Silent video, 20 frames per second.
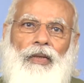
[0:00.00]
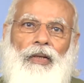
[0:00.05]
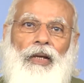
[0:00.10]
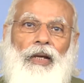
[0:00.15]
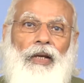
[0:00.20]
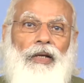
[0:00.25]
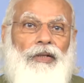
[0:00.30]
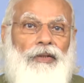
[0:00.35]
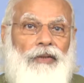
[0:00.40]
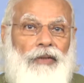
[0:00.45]

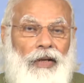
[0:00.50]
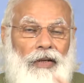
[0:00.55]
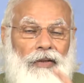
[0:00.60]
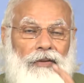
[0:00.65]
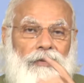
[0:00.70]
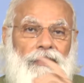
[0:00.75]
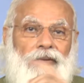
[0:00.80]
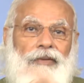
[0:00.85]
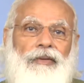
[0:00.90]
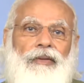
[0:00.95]
In that
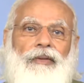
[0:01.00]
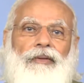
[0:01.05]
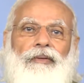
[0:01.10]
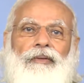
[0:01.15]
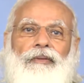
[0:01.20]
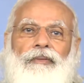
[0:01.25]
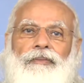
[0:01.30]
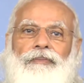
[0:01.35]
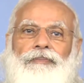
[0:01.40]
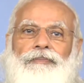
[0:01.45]
region,
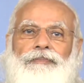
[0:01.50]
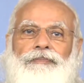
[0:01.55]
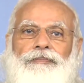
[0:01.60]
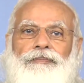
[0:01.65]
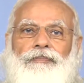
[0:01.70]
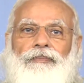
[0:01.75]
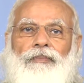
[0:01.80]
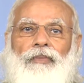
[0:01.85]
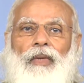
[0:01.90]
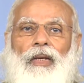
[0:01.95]

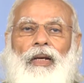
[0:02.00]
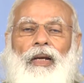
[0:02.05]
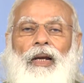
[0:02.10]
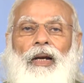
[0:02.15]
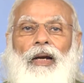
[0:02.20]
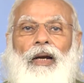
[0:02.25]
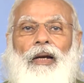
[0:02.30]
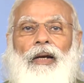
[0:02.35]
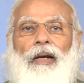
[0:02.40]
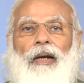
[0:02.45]

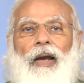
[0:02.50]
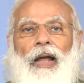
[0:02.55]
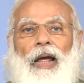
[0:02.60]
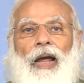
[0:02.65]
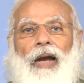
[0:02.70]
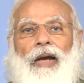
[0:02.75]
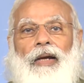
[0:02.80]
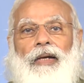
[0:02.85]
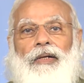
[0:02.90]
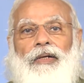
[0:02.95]

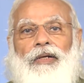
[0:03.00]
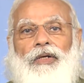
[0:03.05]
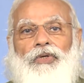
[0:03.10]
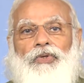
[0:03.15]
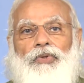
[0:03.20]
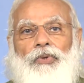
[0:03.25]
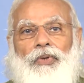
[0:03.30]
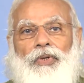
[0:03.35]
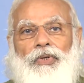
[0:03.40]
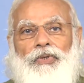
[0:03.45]
land
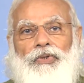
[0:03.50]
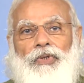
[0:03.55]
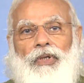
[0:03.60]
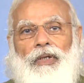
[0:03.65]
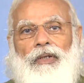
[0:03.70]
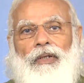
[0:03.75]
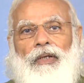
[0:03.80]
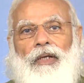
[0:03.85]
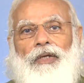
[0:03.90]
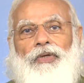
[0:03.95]

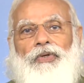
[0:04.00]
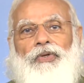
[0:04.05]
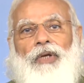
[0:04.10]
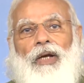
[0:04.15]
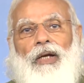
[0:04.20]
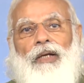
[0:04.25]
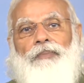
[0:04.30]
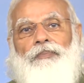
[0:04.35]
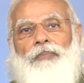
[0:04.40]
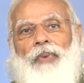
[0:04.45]
restoration is
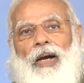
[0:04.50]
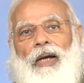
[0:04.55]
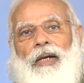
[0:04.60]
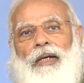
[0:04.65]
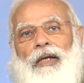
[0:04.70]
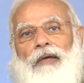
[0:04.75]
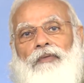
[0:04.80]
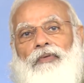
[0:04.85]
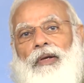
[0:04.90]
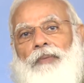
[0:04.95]
done by
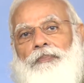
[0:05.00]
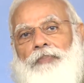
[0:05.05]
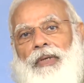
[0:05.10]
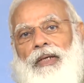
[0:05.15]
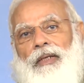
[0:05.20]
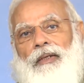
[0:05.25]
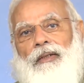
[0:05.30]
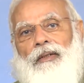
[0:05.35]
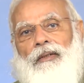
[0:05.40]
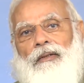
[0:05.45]

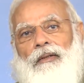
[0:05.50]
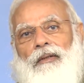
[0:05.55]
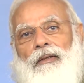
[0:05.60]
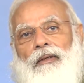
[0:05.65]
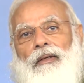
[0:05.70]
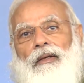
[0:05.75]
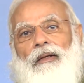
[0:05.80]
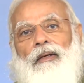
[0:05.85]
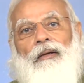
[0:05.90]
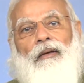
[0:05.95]
developing
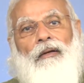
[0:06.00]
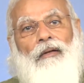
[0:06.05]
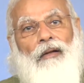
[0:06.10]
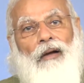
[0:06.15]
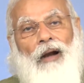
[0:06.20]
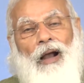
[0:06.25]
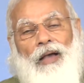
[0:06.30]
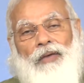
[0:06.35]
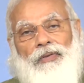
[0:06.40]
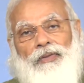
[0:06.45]

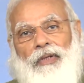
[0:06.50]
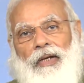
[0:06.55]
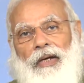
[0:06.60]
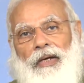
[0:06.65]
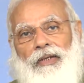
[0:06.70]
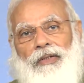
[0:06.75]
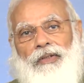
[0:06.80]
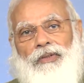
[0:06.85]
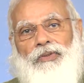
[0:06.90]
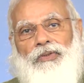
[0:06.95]

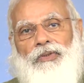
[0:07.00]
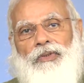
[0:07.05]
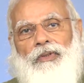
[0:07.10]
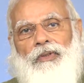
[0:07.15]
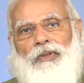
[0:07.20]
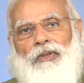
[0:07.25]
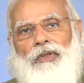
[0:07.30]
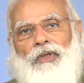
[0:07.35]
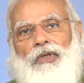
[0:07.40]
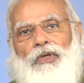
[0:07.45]
grasslands,
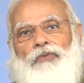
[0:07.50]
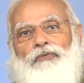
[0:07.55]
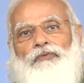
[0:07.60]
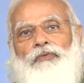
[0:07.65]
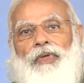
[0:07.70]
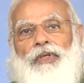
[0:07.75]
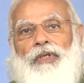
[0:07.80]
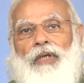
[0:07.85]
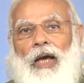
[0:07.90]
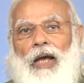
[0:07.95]

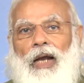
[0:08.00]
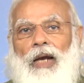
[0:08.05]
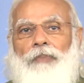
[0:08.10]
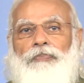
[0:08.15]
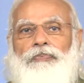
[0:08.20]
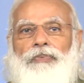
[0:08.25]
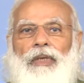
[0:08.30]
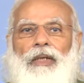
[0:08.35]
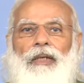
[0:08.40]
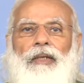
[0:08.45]
which
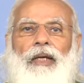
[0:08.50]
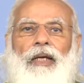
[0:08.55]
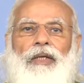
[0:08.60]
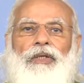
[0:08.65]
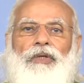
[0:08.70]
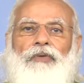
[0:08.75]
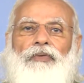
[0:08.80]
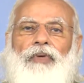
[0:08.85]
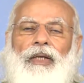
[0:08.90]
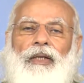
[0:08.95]
helps in
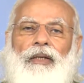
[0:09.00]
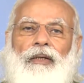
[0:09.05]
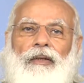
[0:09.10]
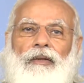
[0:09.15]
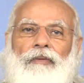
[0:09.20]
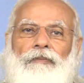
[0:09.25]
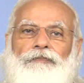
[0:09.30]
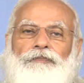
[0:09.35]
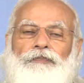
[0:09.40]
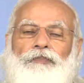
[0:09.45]
achieving
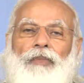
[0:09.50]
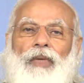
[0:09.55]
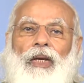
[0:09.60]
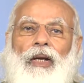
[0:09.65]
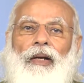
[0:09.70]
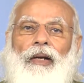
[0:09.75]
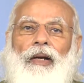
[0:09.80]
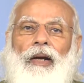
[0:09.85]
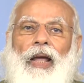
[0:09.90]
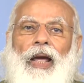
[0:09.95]

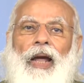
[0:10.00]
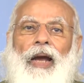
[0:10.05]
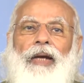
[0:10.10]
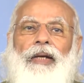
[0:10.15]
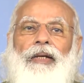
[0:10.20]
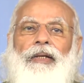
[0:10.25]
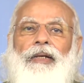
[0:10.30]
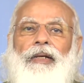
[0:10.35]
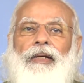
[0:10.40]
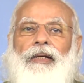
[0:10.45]

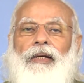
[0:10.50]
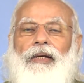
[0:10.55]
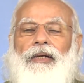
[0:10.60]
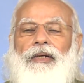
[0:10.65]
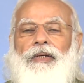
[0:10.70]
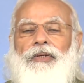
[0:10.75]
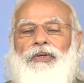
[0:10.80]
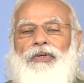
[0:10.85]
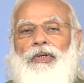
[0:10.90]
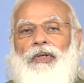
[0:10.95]
land
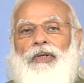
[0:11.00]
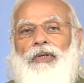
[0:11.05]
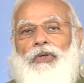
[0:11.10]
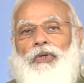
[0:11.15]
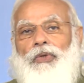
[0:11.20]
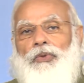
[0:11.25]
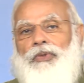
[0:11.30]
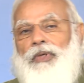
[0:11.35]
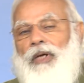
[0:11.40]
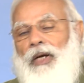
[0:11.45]
degradation
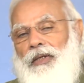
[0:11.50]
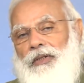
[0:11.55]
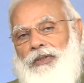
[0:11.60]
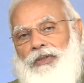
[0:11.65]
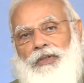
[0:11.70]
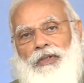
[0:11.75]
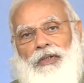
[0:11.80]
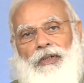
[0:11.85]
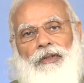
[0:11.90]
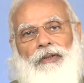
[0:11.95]

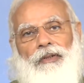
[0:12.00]
neutrality.